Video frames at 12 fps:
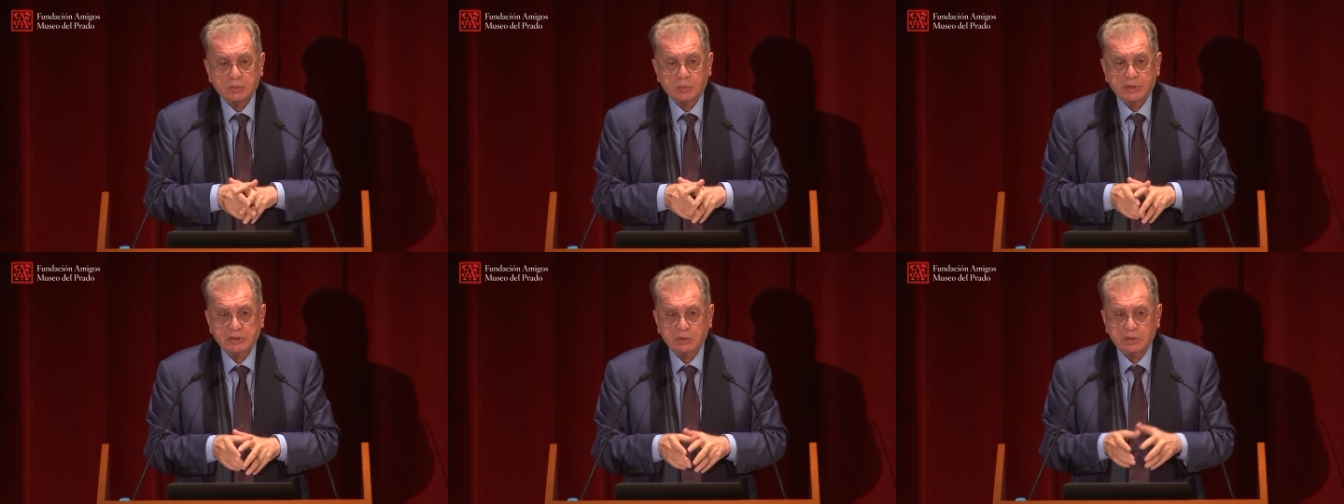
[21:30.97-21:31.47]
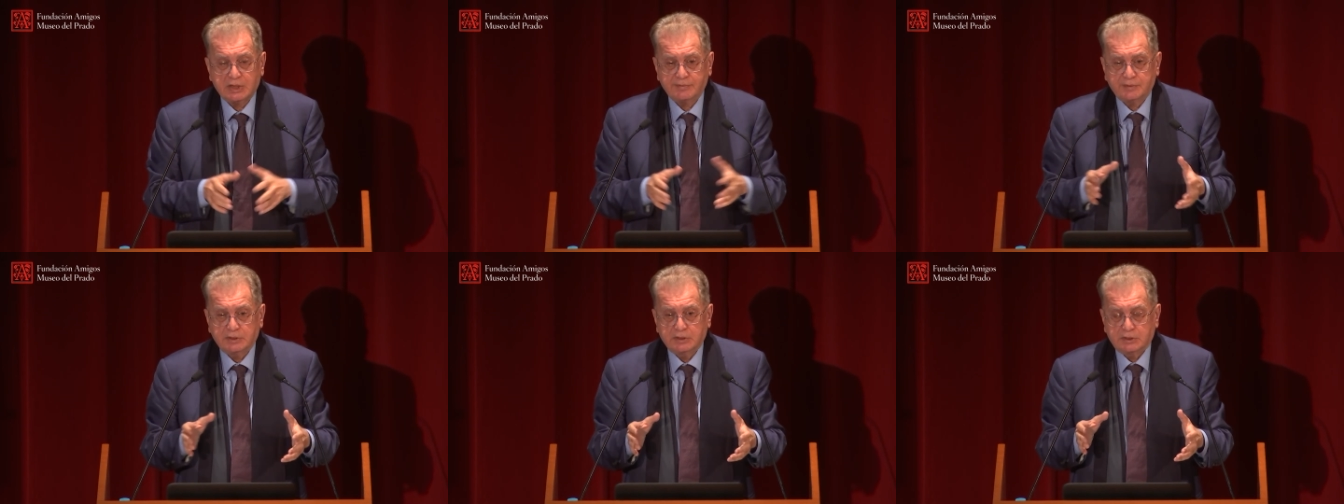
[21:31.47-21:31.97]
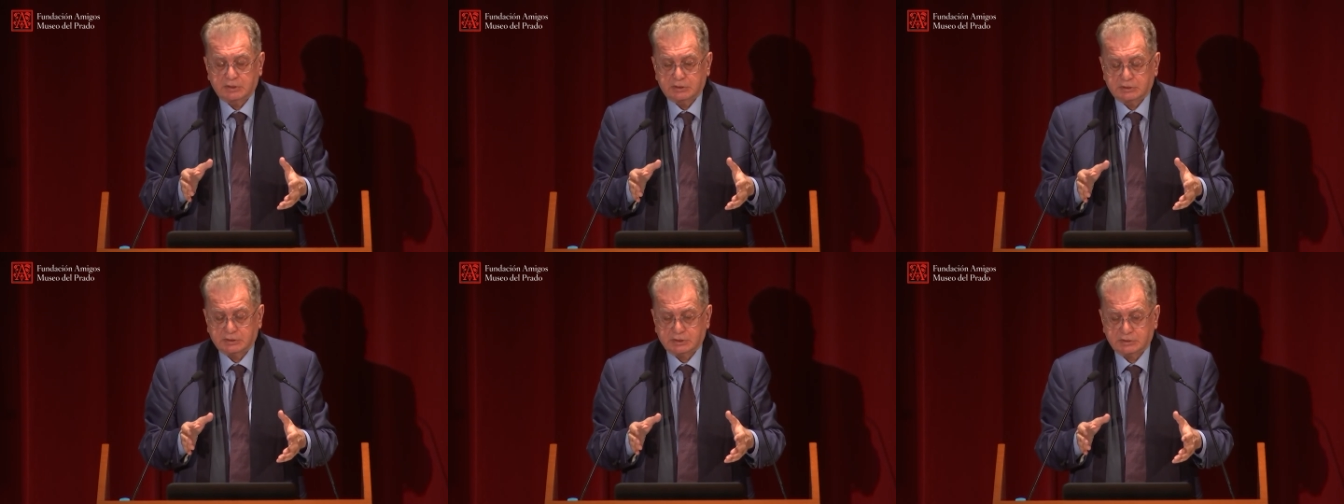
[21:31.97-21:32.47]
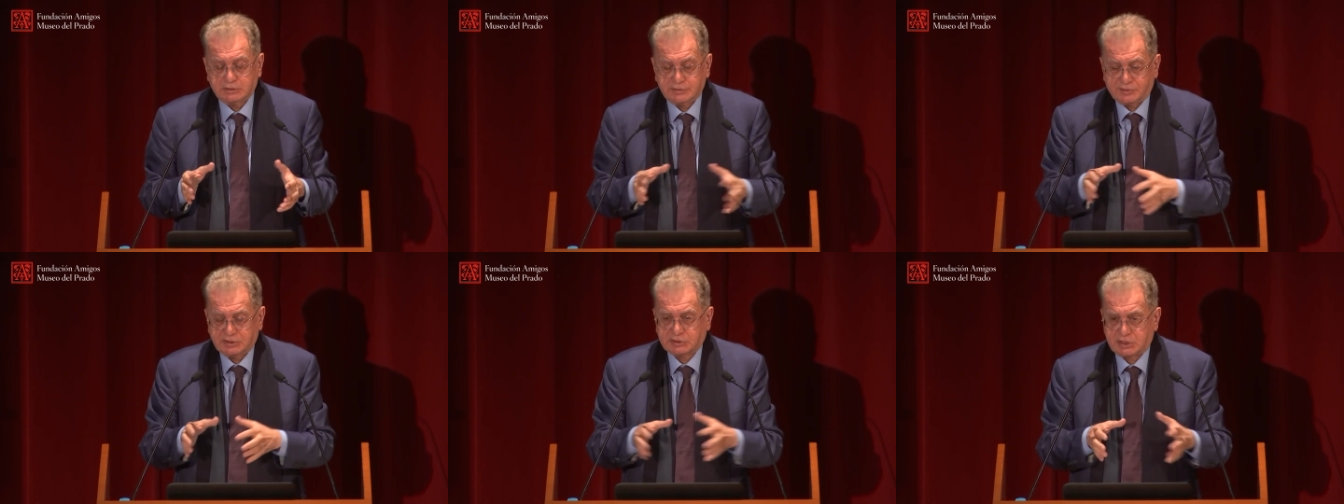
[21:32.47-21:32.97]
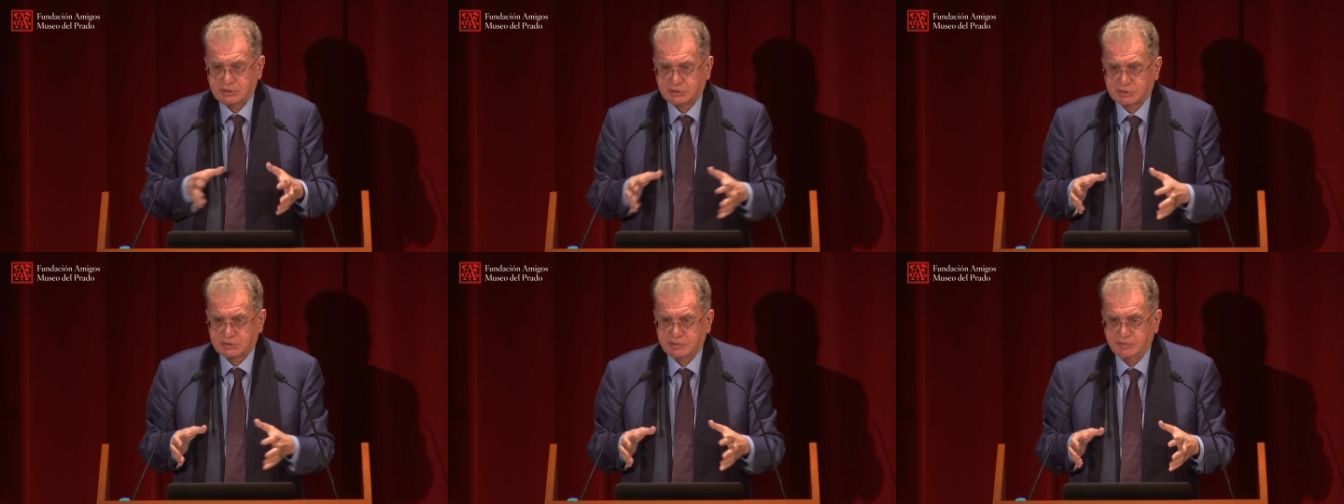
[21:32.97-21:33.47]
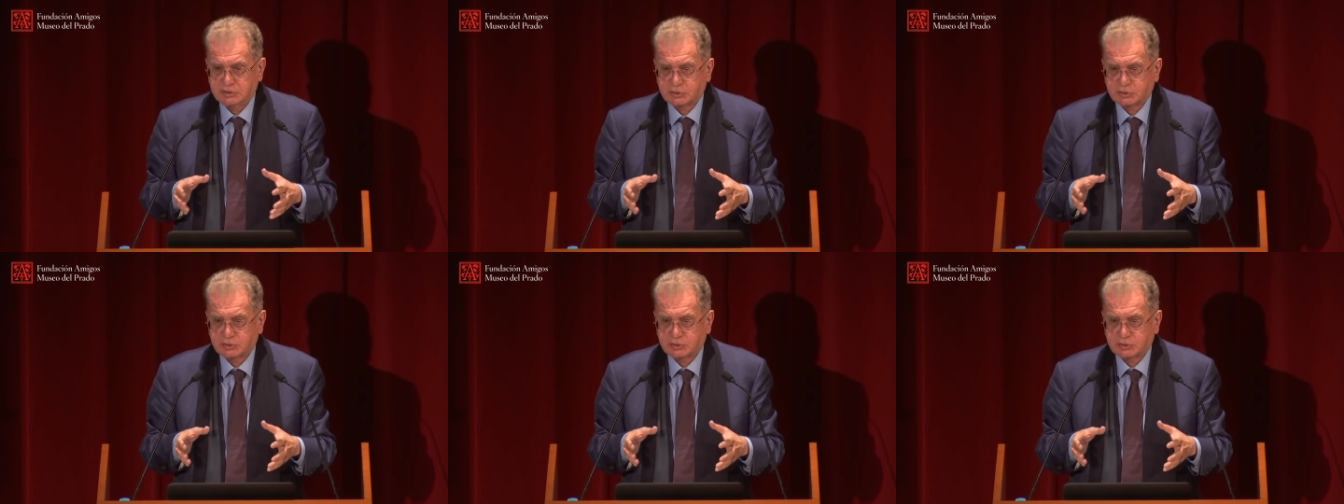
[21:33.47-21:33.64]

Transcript: when you have uh, different cultures living